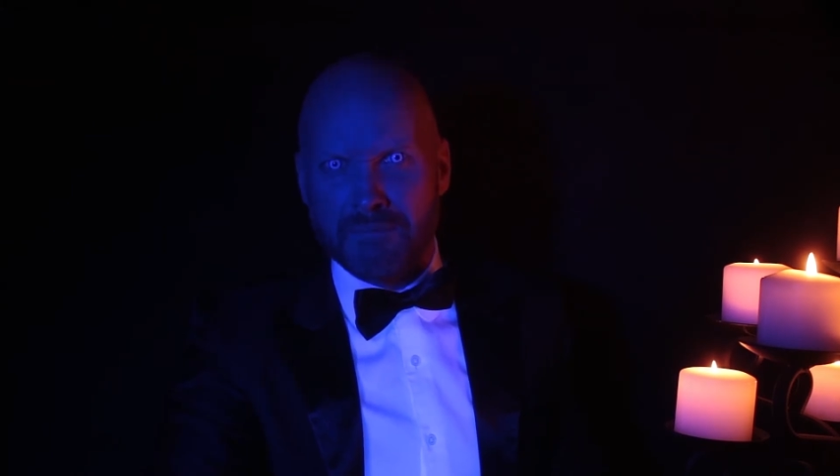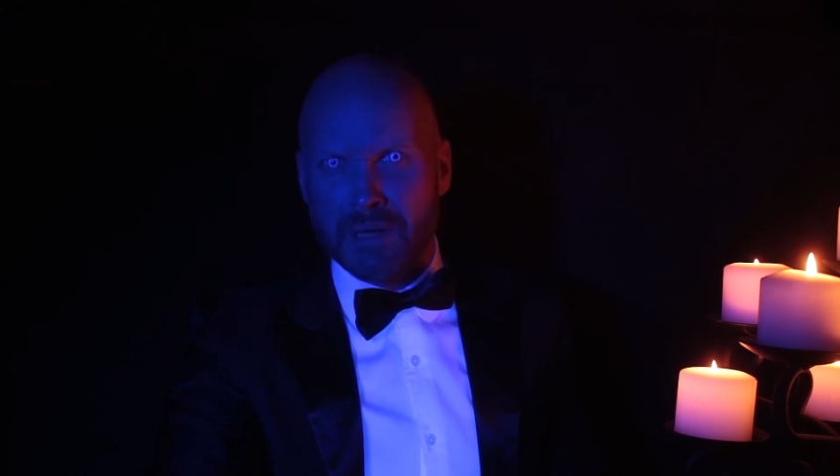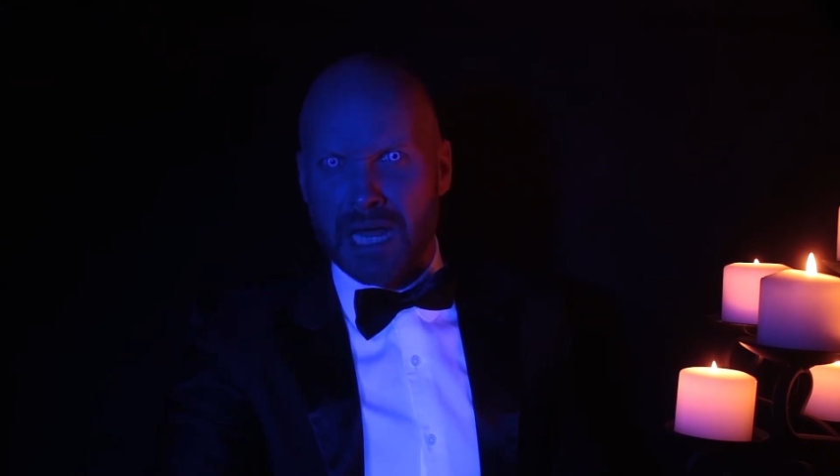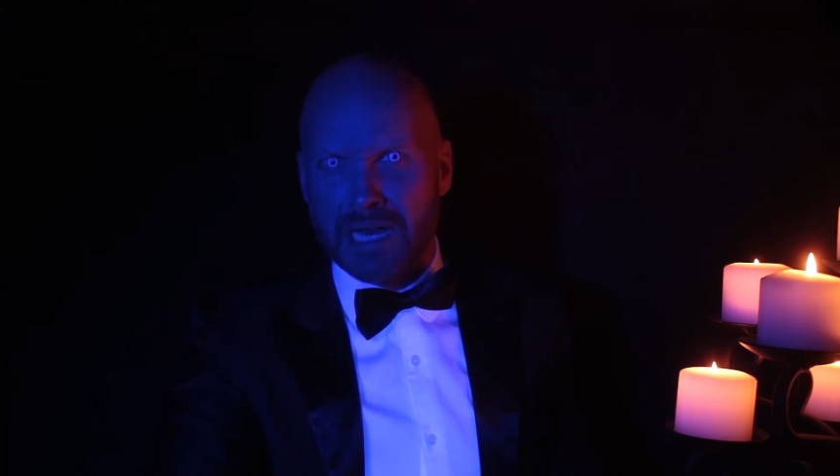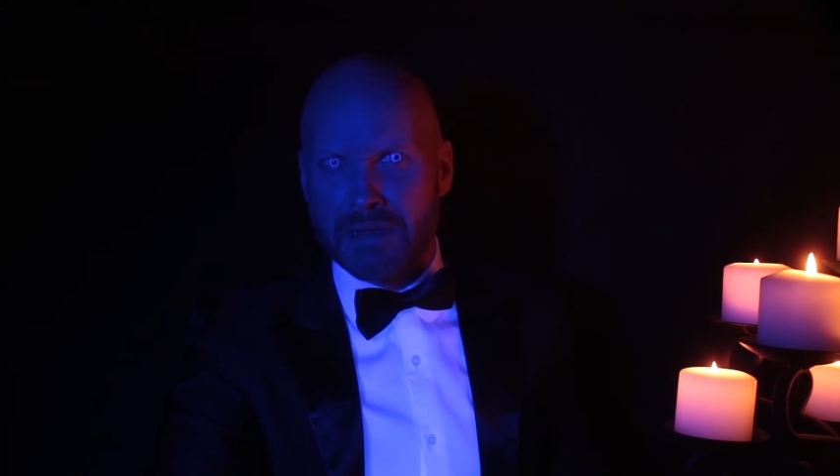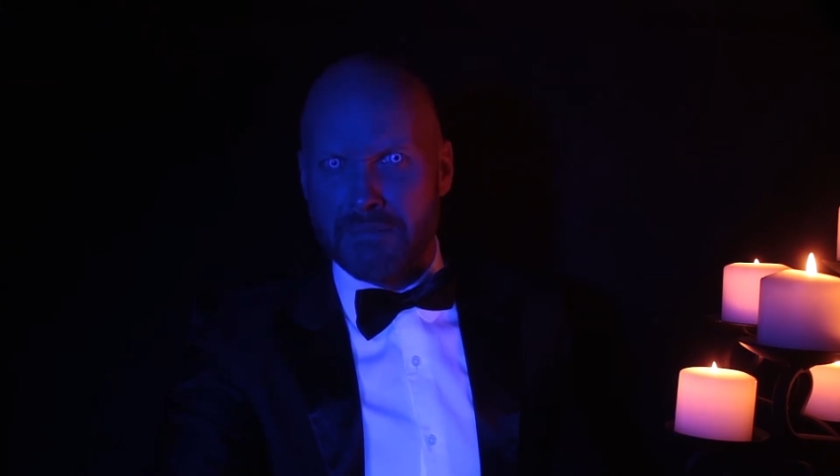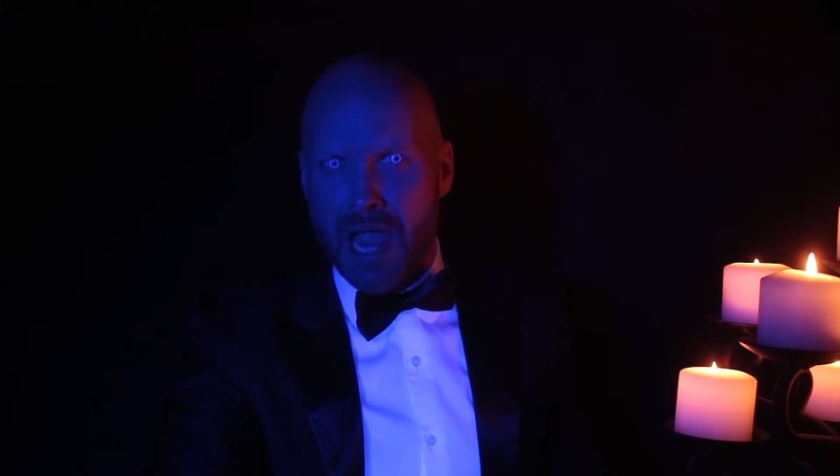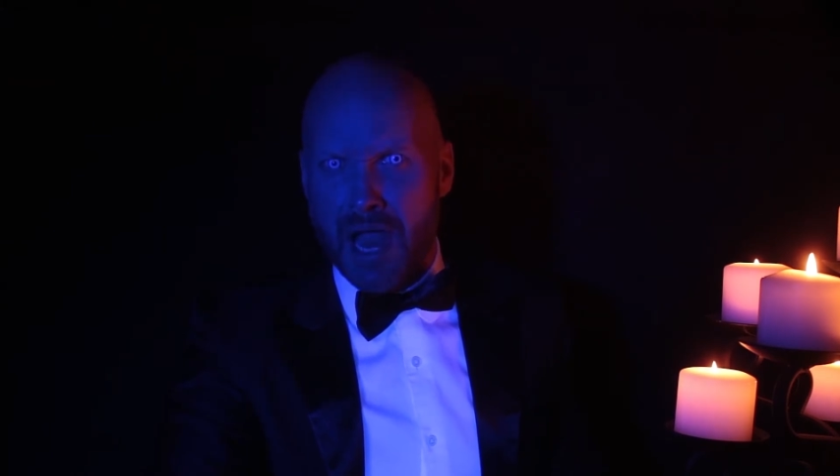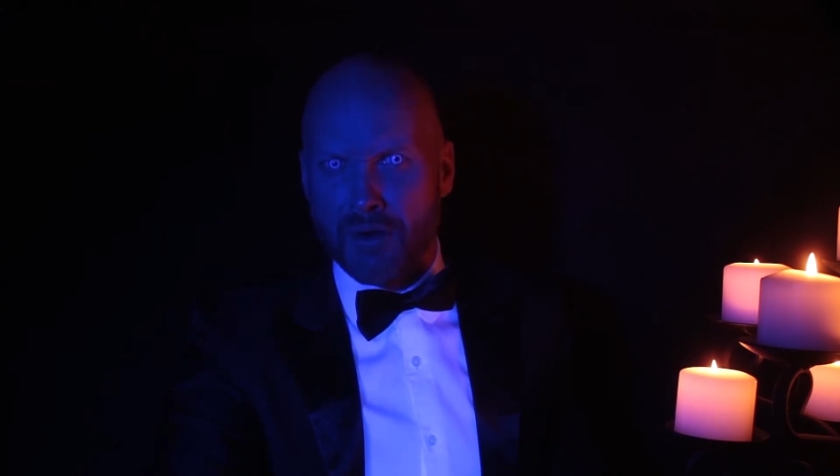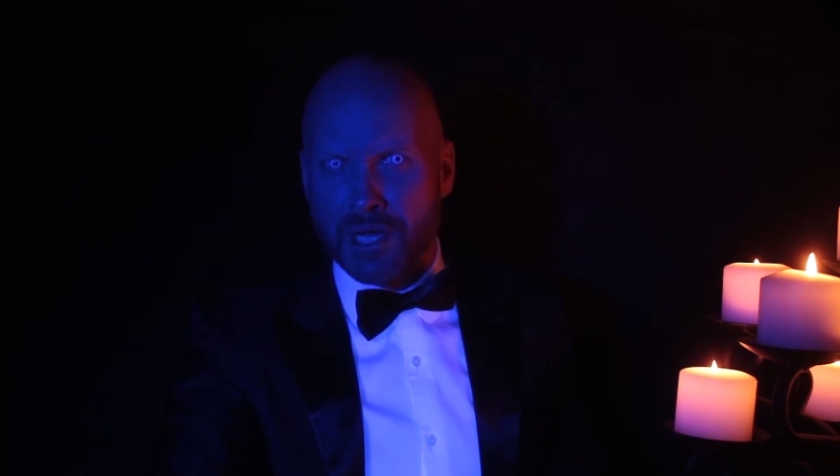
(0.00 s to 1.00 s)
in Bloody
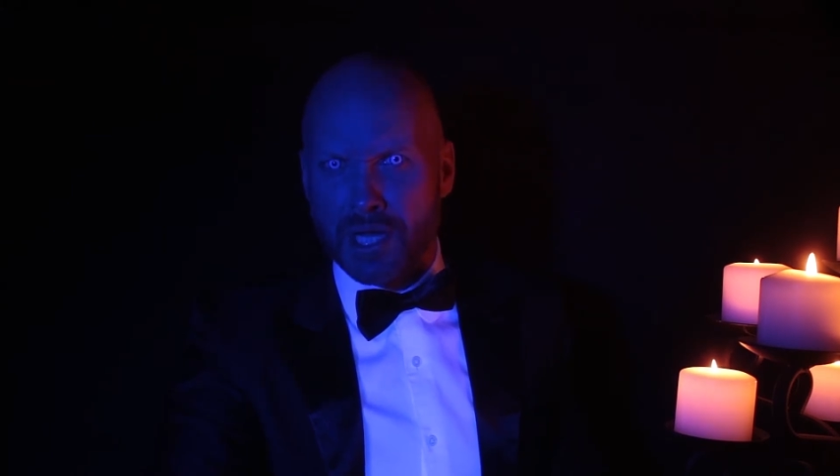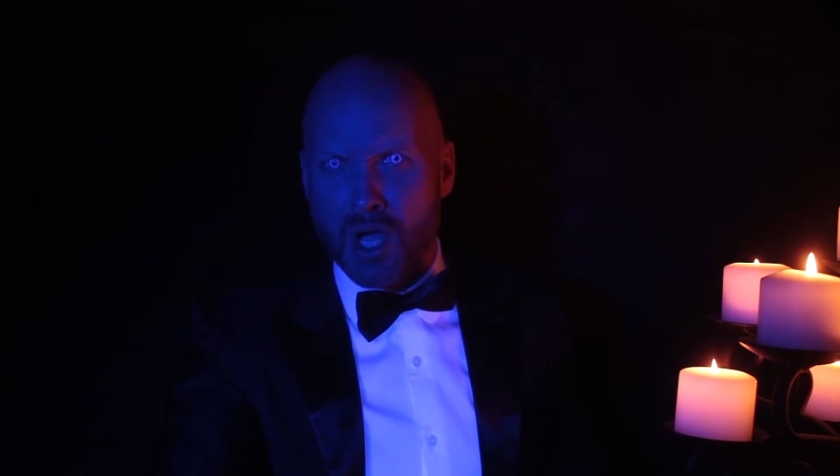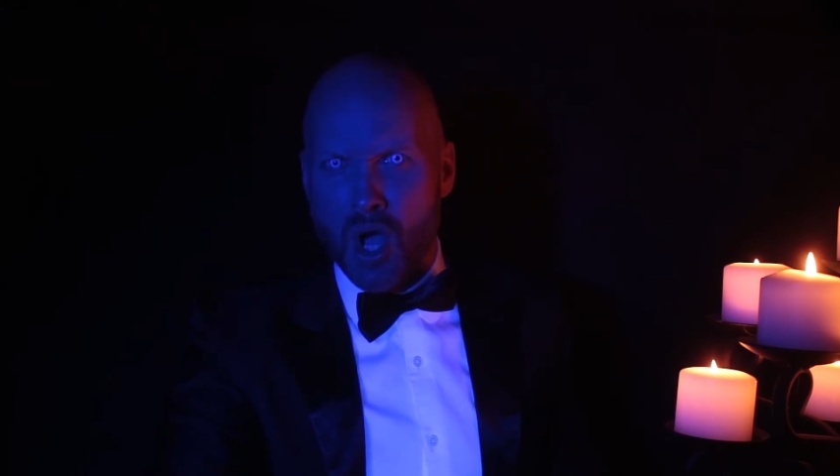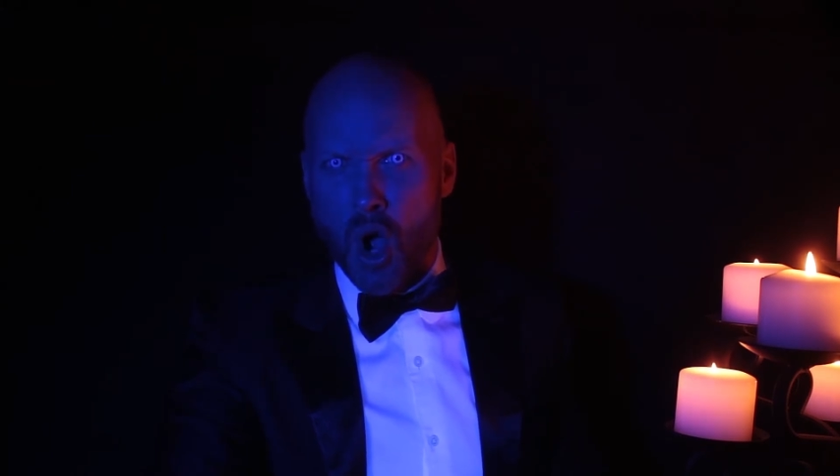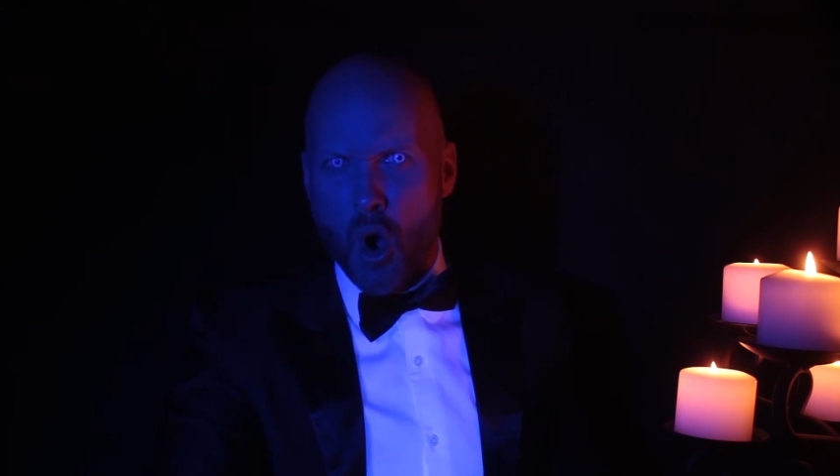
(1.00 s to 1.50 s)
Mary,'